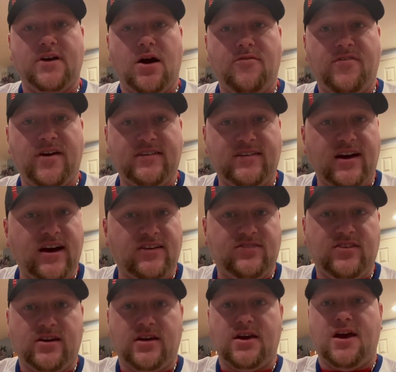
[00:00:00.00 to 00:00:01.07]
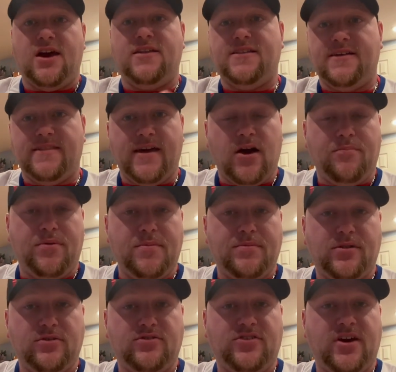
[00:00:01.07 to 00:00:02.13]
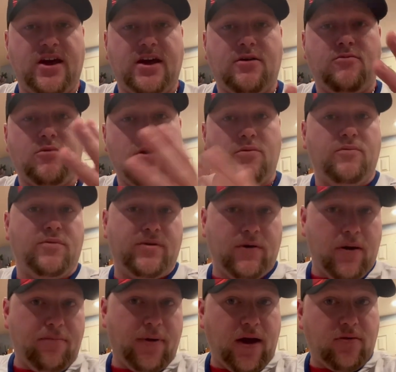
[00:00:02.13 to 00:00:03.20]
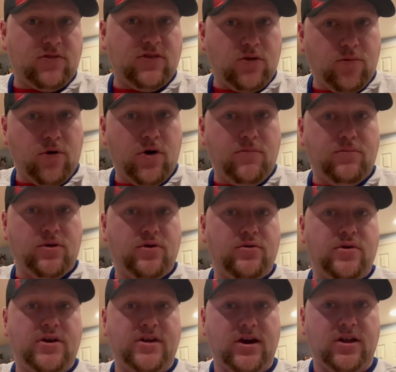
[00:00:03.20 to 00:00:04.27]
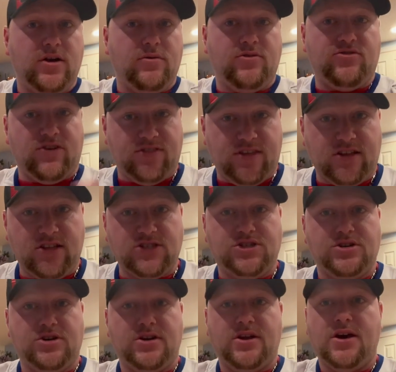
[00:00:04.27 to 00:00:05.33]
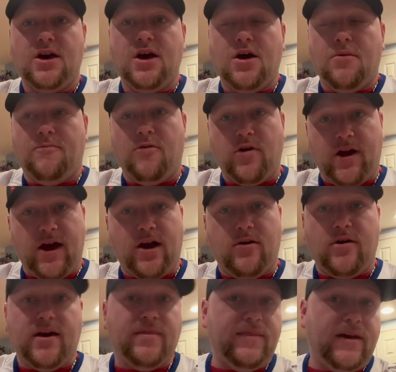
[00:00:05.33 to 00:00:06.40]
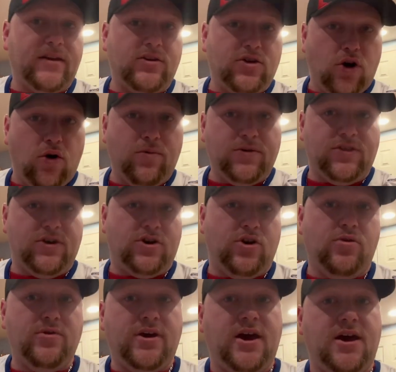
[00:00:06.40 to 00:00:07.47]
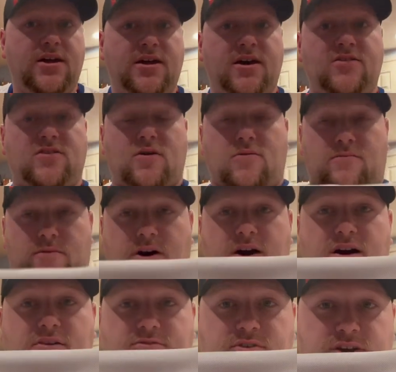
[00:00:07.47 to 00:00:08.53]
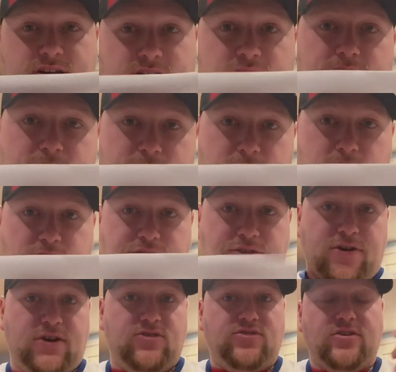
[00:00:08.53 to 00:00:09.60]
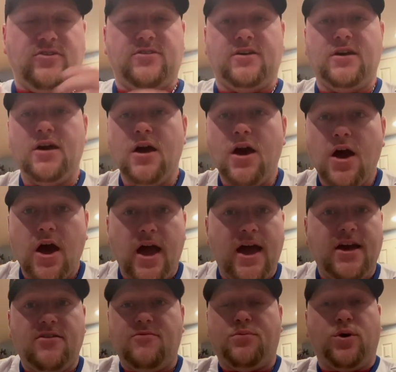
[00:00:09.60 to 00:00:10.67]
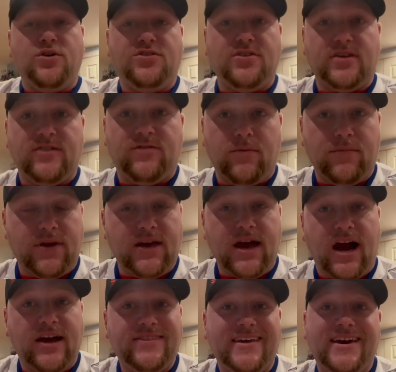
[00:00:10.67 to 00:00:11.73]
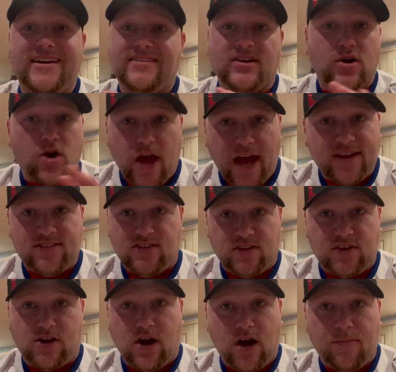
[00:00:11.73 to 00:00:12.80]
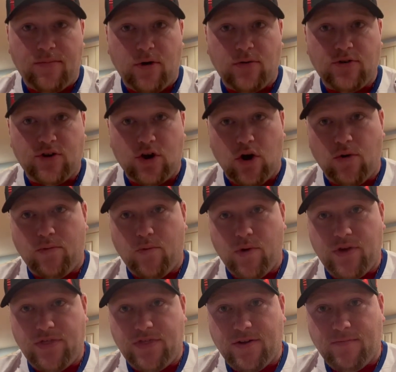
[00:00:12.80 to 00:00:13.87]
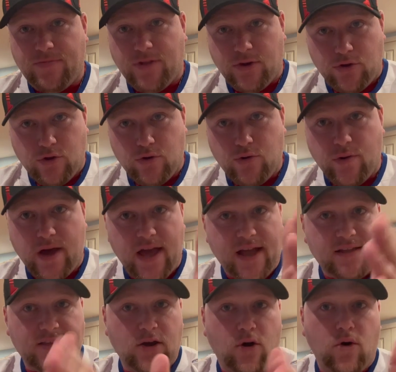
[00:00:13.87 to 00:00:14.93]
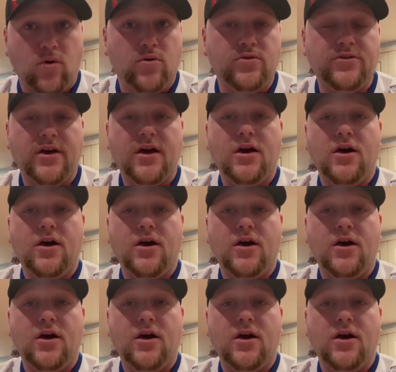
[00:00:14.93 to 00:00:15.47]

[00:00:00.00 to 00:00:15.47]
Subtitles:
out fantastic, and then now people are saying, well, we went back to the royal blue and yellow, which I think they should for now, and then go with the goat head as a freaking alternate jersey. And personally, for me, I think it's an excellent combo to go with the new and the old,